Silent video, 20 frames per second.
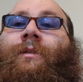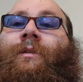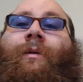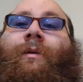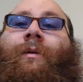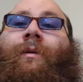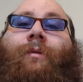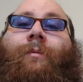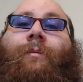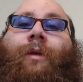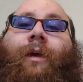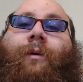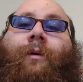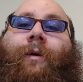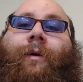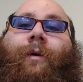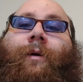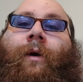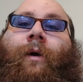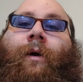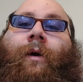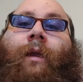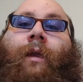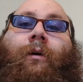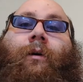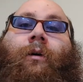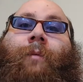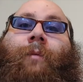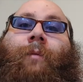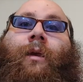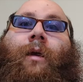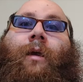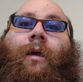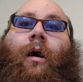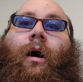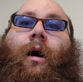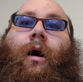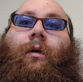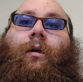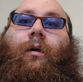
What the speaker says: That's what I'm playing right now, and oh my god.